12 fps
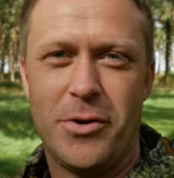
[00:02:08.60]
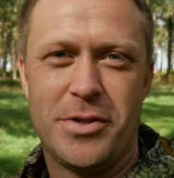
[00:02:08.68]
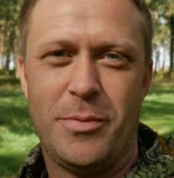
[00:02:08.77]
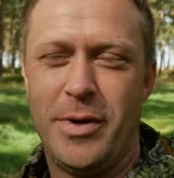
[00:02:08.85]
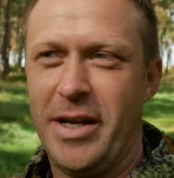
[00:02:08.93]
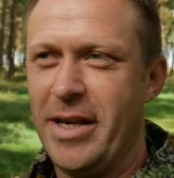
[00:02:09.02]

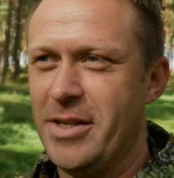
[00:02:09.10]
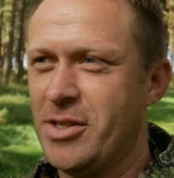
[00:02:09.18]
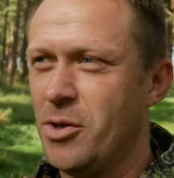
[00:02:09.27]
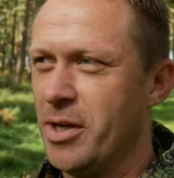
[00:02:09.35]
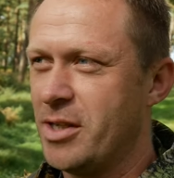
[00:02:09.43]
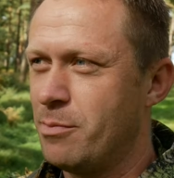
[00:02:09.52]

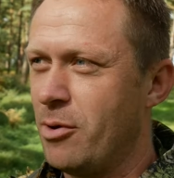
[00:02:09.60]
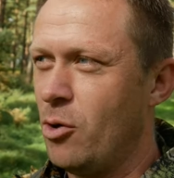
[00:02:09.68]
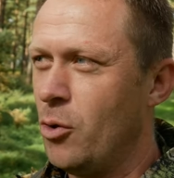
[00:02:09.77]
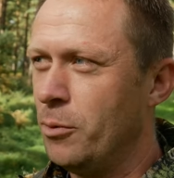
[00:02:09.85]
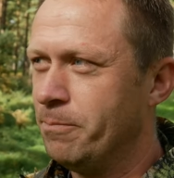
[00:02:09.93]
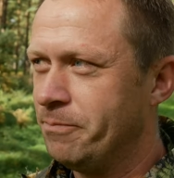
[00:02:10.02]
possibilities to
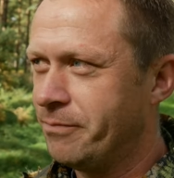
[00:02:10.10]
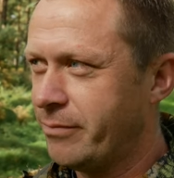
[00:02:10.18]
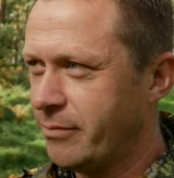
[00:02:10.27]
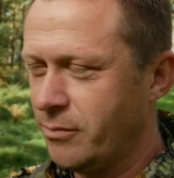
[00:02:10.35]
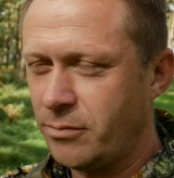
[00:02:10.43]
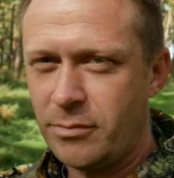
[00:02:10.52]
explore.
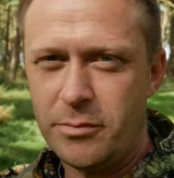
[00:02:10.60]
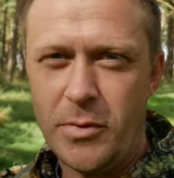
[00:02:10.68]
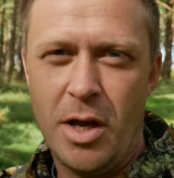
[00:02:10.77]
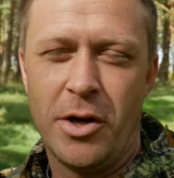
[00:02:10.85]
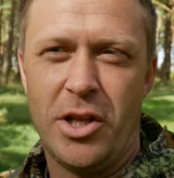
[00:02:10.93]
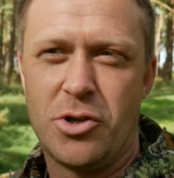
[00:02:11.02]

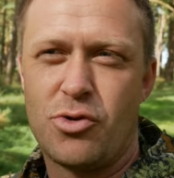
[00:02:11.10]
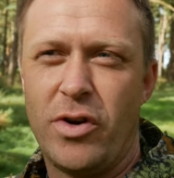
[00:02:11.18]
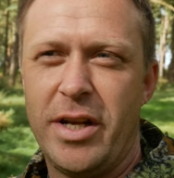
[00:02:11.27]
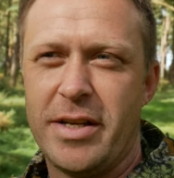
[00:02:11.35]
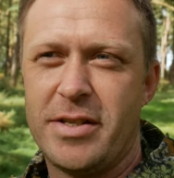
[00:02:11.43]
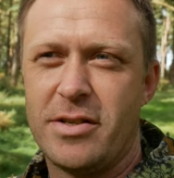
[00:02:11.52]
I'm going to
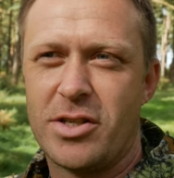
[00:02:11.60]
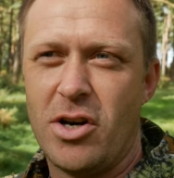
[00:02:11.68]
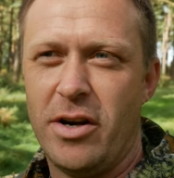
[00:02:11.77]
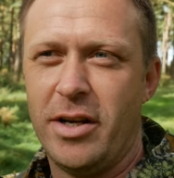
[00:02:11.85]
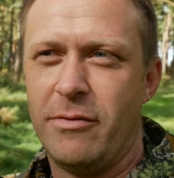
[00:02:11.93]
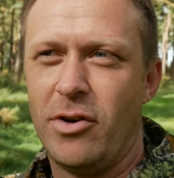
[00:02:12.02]
treat this as
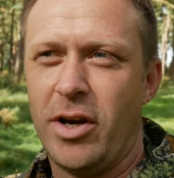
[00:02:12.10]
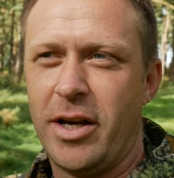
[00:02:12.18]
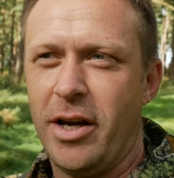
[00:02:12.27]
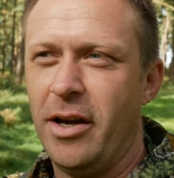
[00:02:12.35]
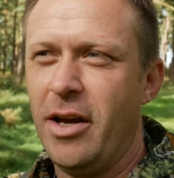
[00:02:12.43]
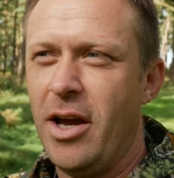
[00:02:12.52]
kind of
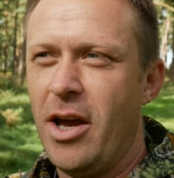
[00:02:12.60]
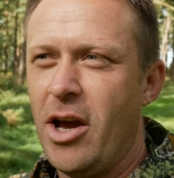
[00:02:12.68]
like a